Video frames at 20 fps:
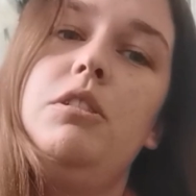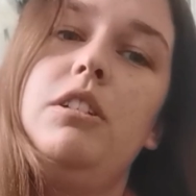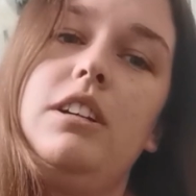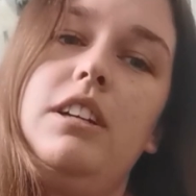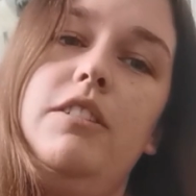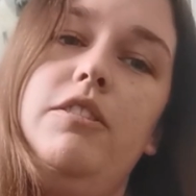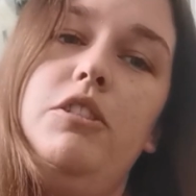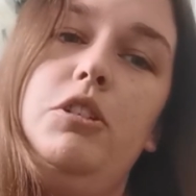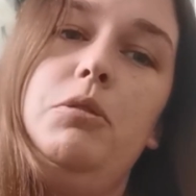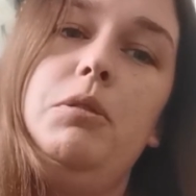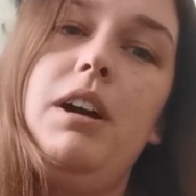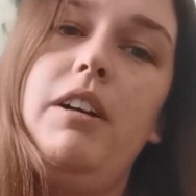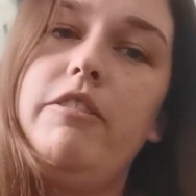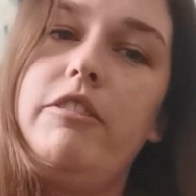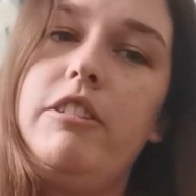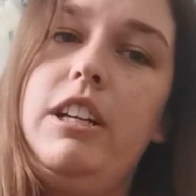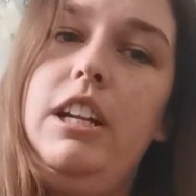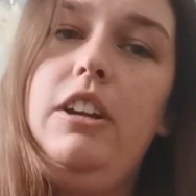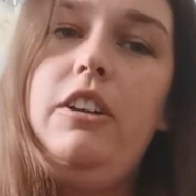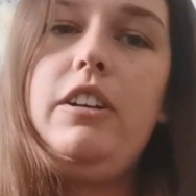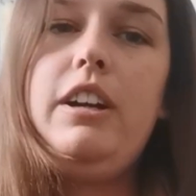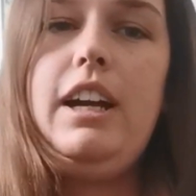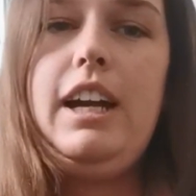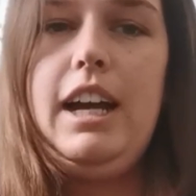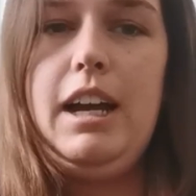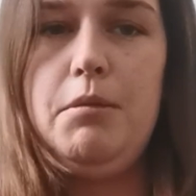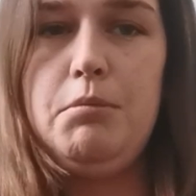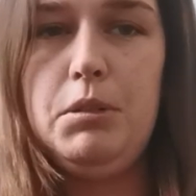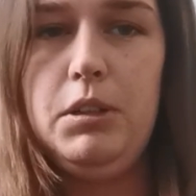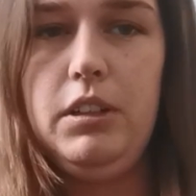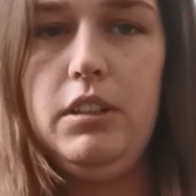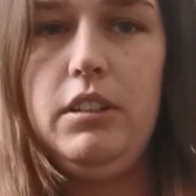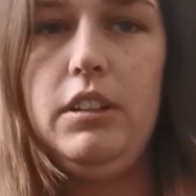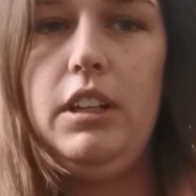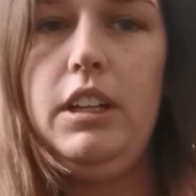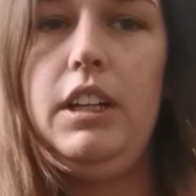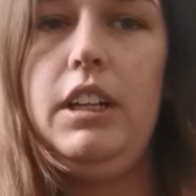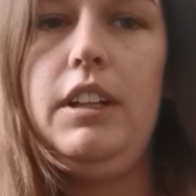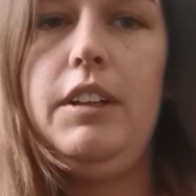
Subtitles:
like if you have really long hair, but